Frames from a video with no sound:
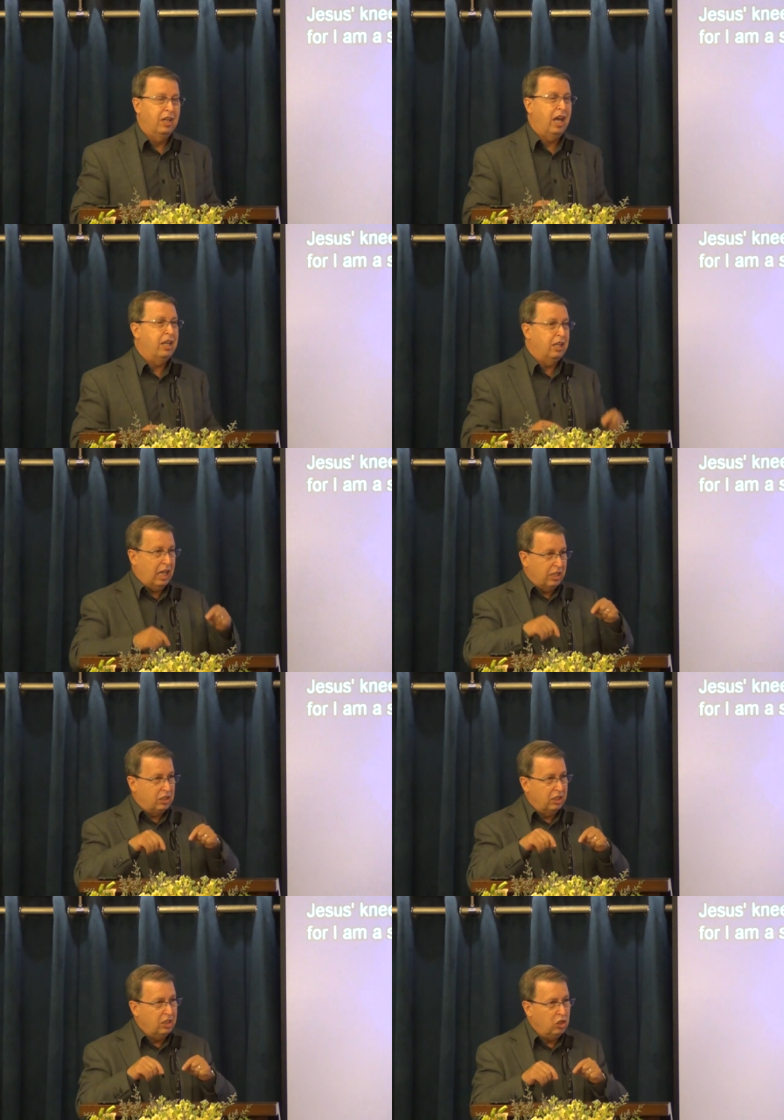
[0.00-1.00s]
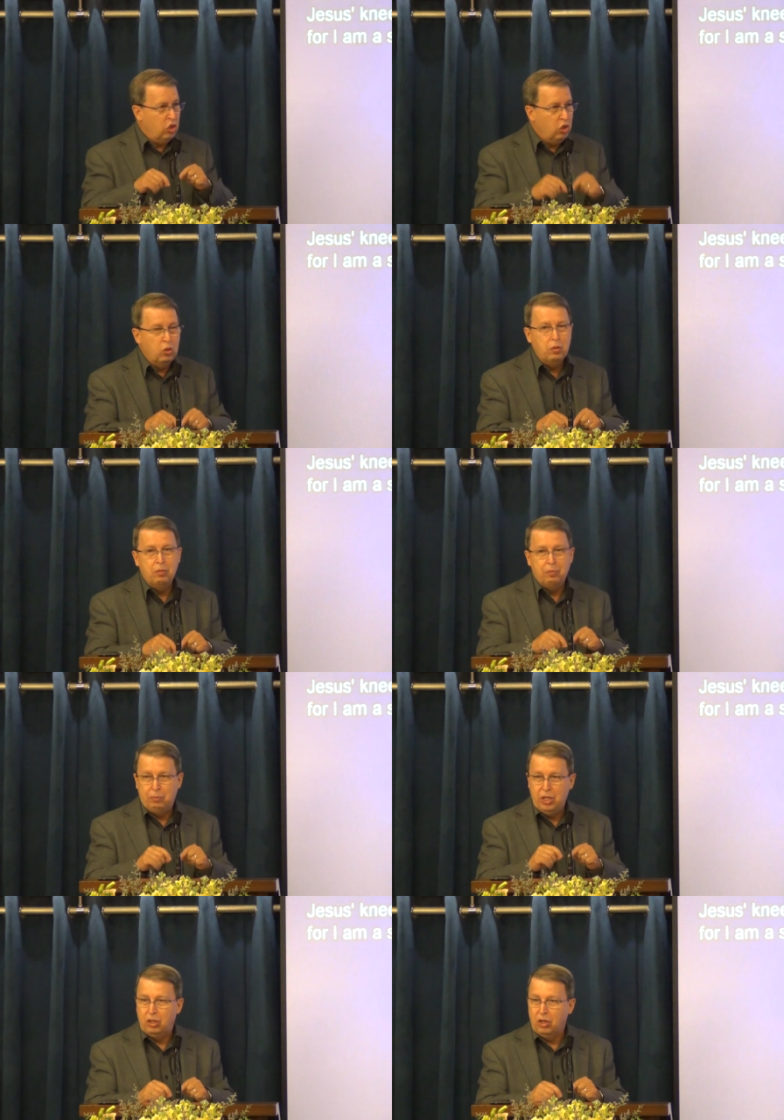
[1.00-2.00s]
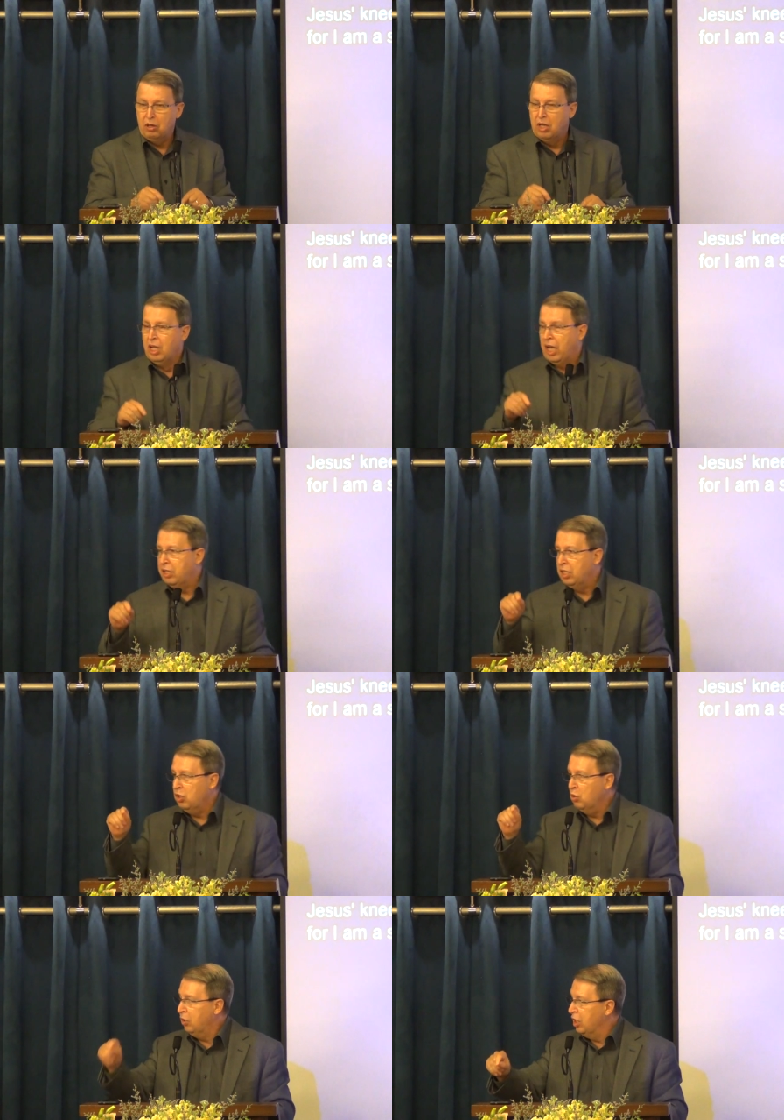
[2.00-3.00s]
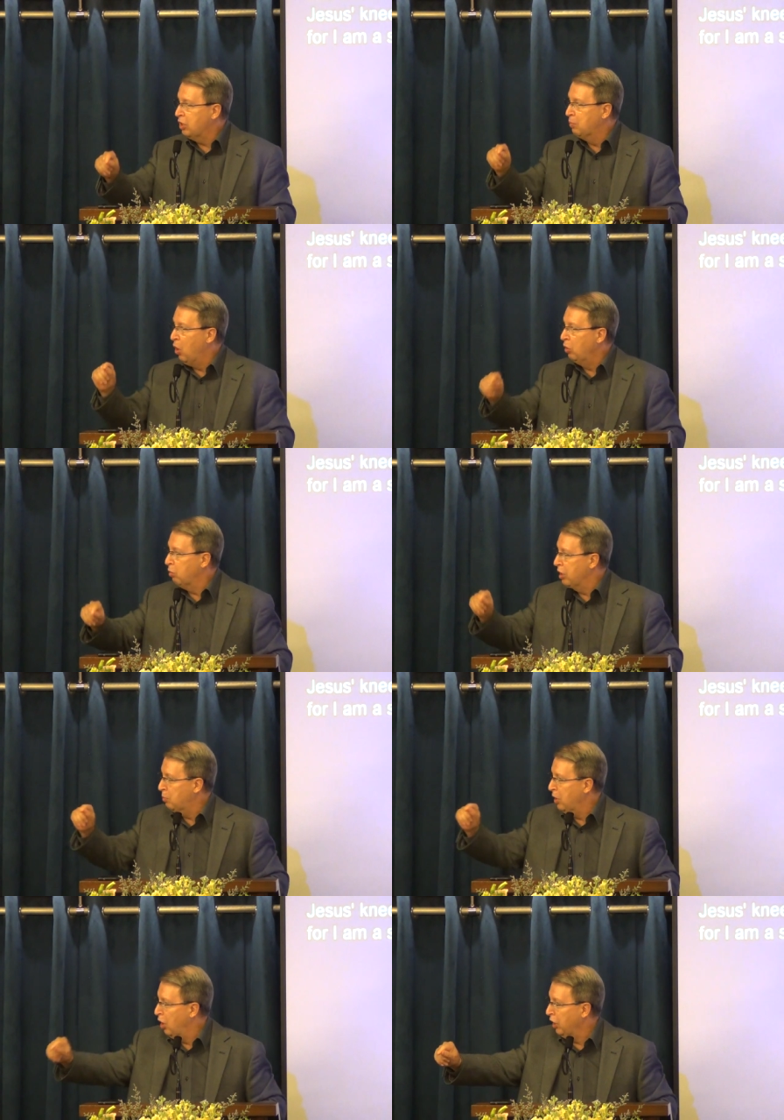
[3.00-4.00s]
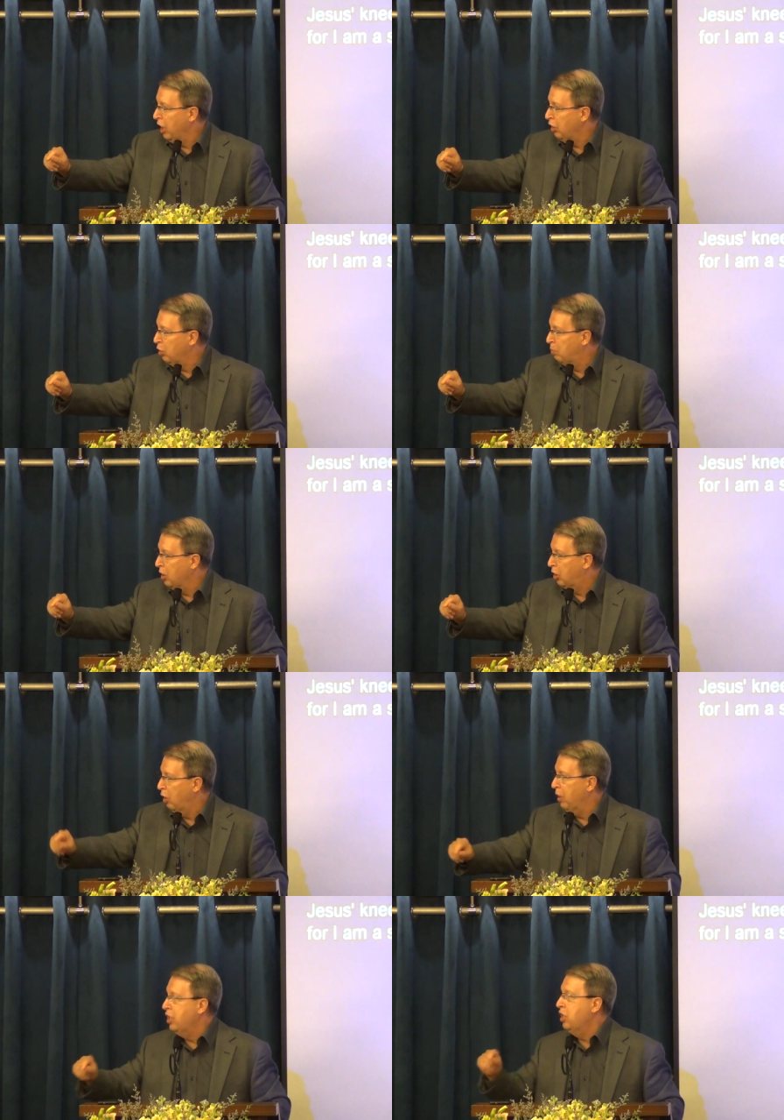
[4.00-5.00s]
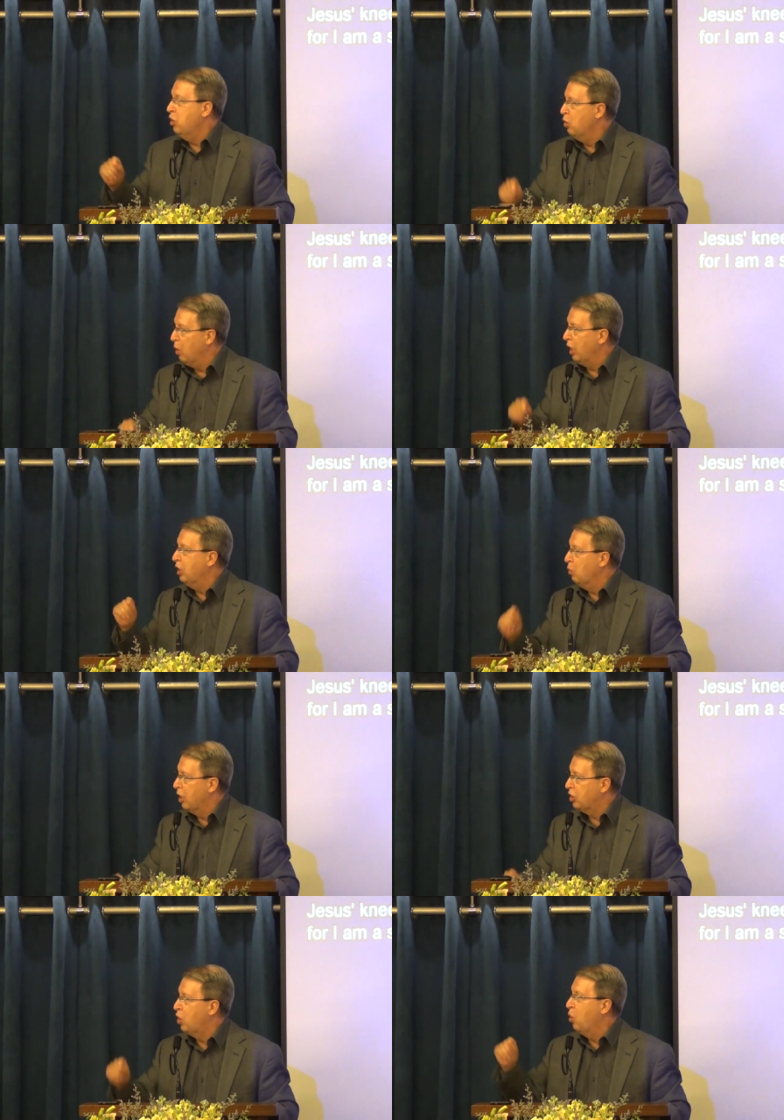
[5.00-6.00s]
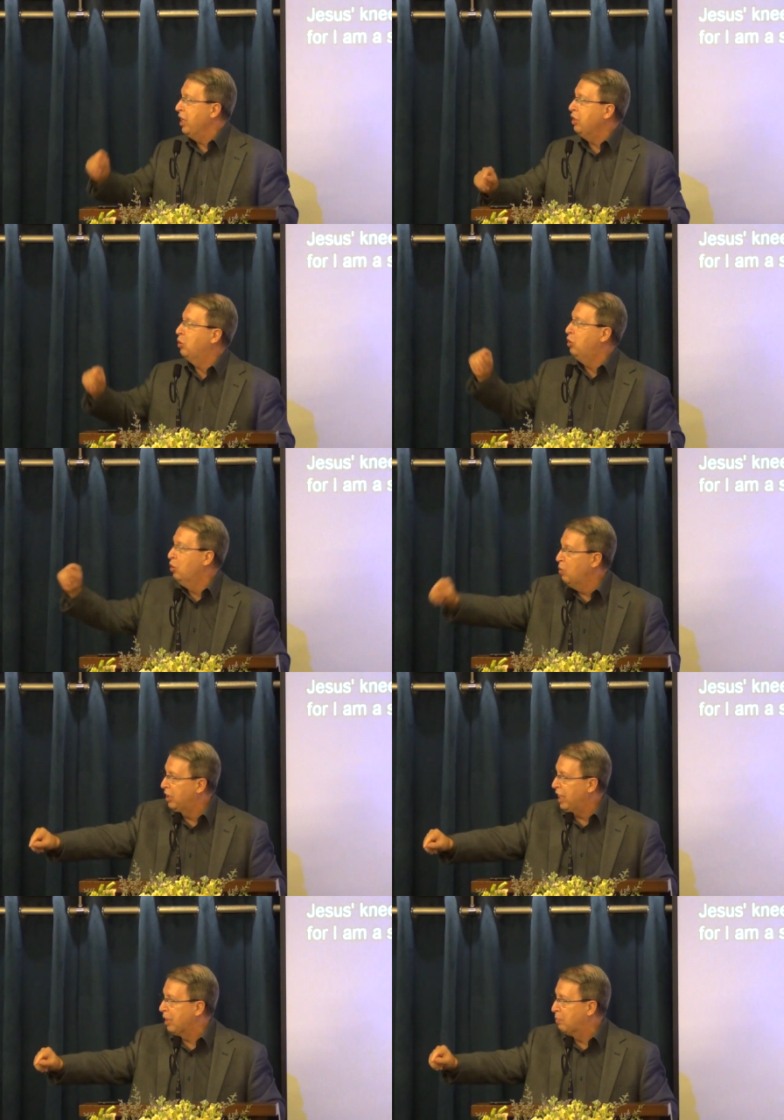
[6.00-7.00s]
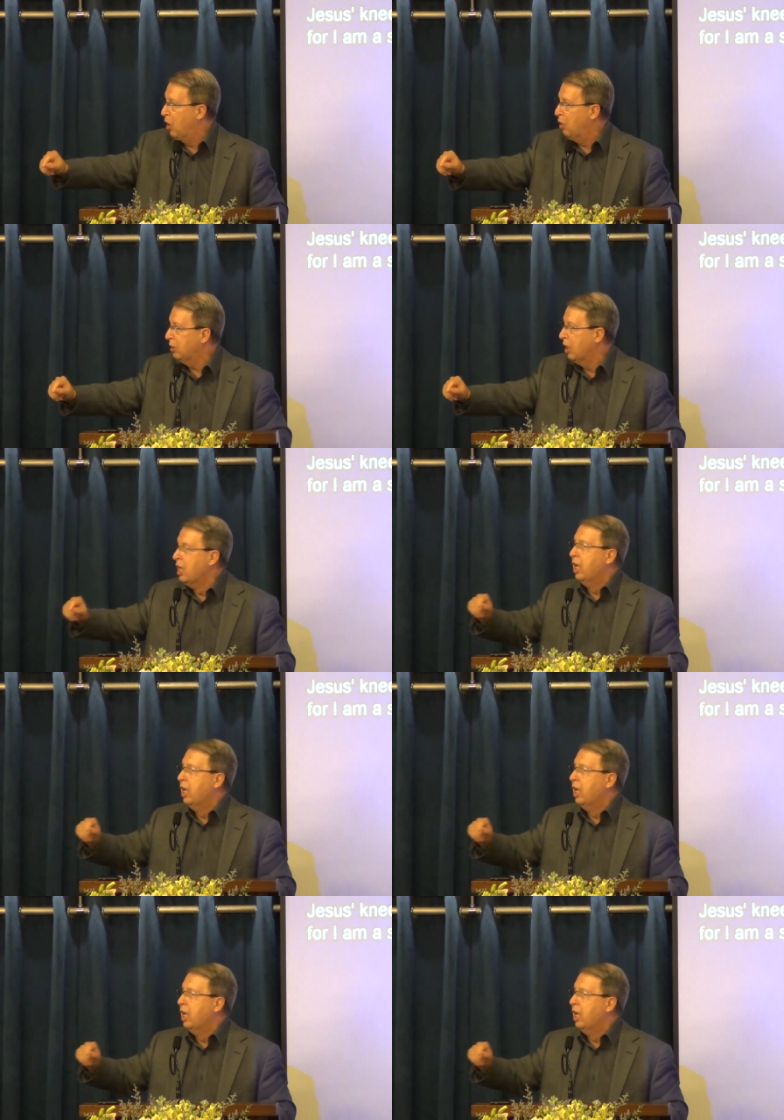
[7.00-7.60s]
and as he knew Peter, and he knew this boat was belonging to Peter, and he knew what he was going to do in that boat,